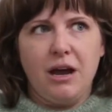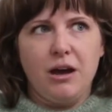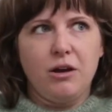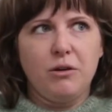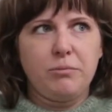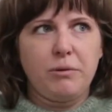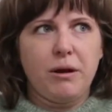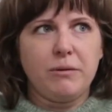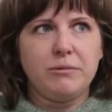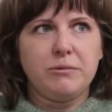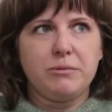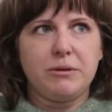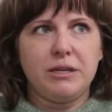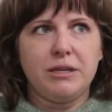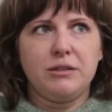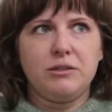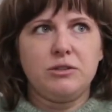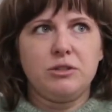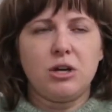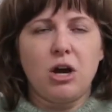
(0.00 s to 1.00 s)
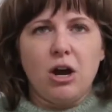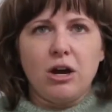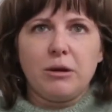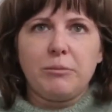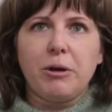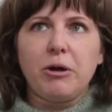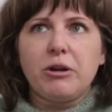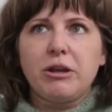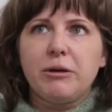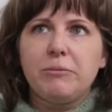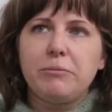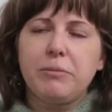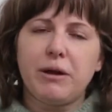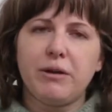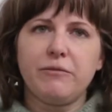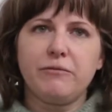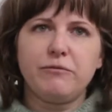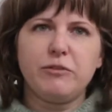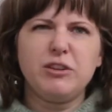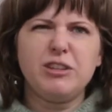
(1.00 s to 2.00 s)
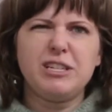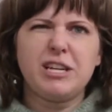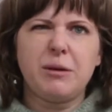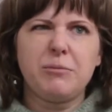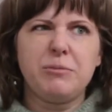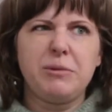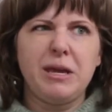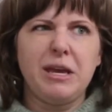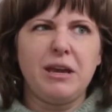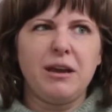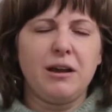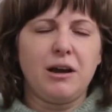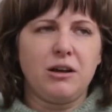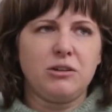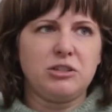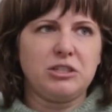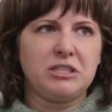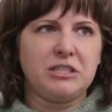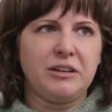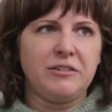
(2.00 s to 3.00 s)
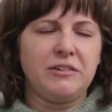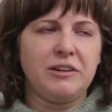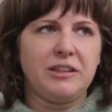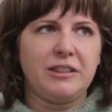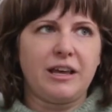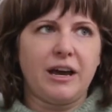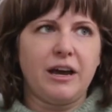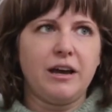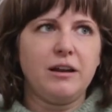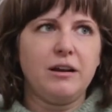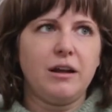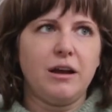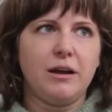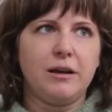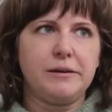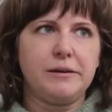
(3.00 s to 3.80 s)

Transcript: I'll probably talk about it, but for the time being, I'll just leave it at that.